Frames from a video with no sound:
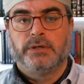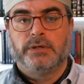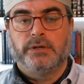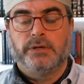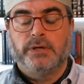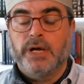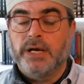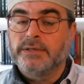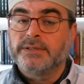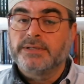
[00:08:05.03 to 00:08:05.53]

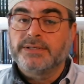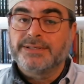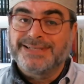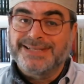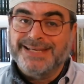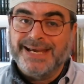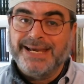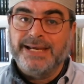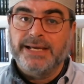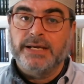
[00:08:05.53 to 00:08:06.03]
not to
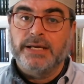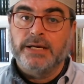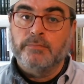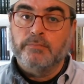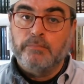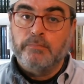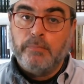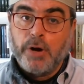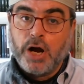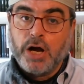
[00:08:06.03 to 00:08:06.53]
say
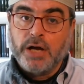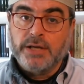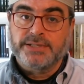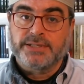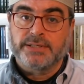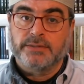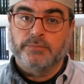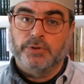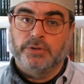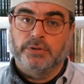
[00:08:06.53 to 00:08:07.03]

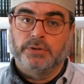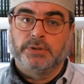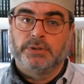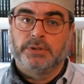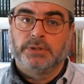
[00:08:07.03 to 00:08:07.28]
impossible,